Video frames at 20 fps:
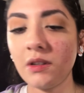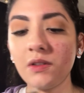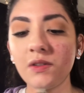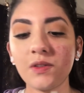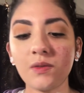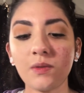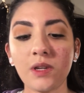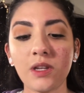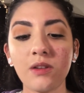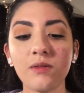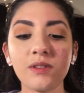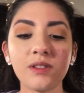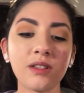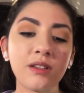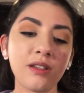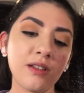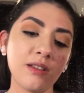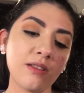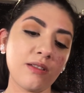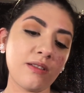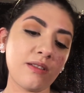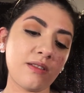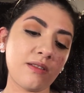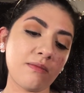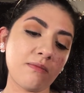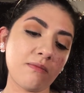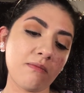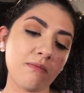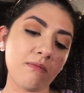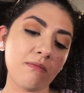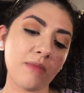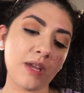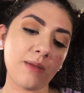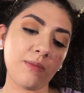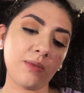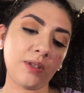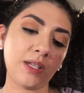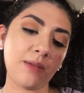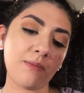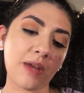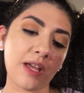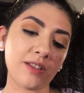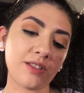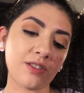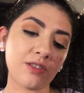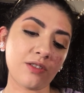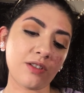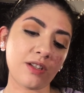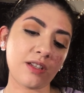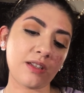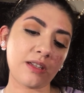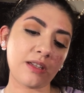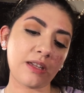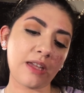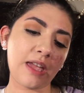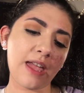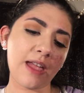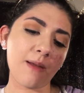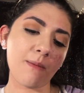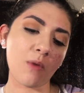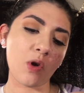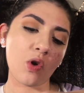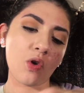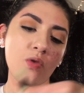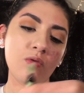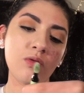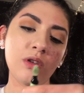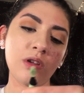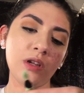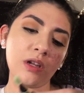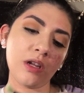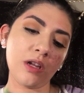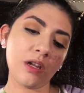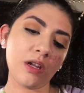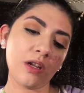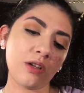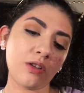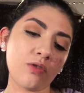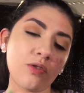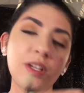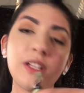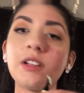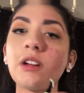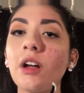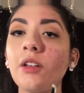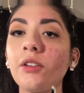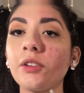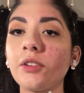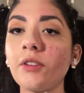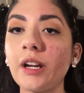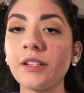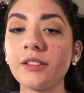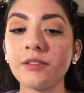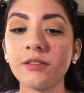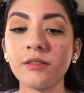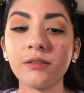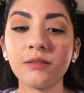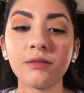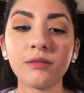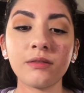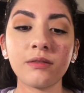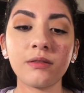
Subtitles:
So I use this Maybelline Master Camo green color corrector.